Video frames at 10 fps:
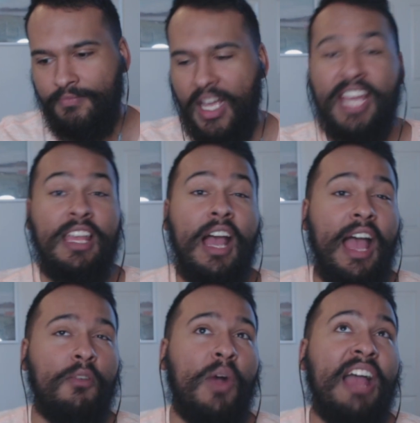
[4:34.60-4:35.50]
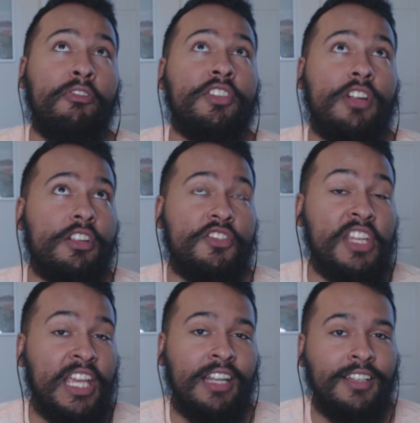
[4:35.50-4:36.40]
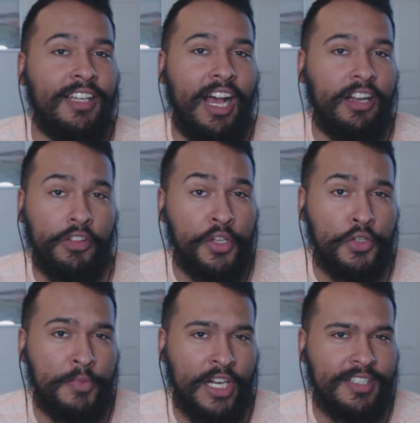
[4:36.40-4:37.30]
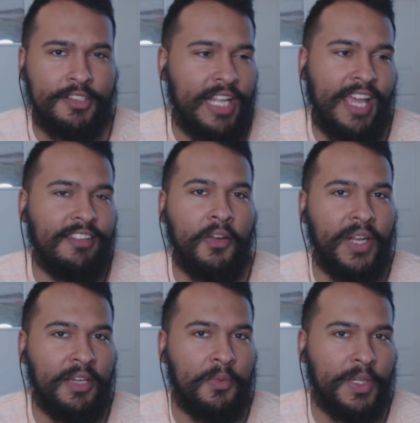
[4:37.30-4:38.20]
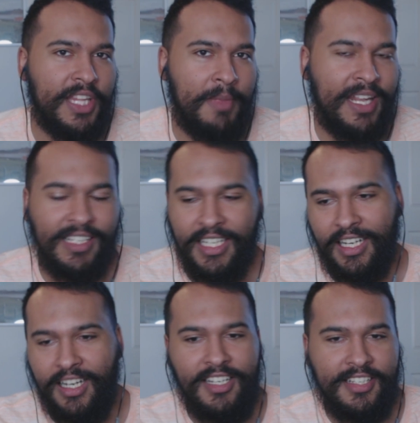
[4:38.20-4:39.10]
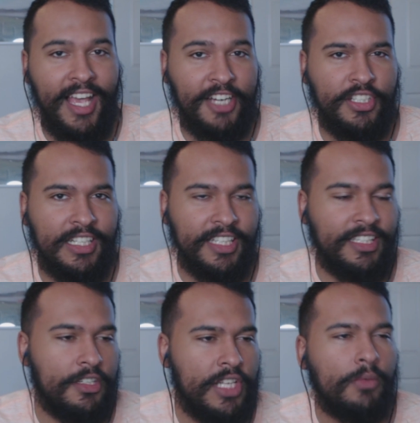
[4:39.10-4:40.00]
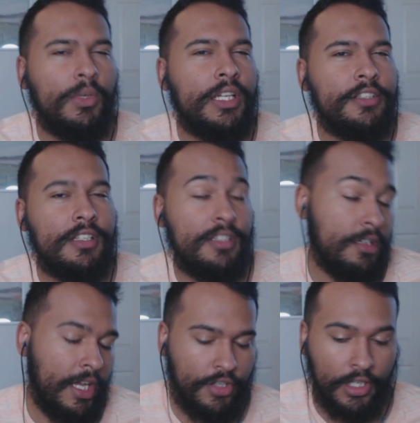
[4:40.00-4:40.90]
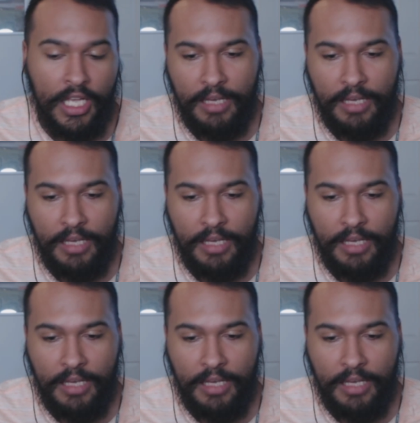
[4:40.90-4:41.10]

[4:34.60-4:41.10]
I first started seeing it on other YouTube channels. I had no idea what that meant until I actually clicked, and I was like, what is this? Okay, sure.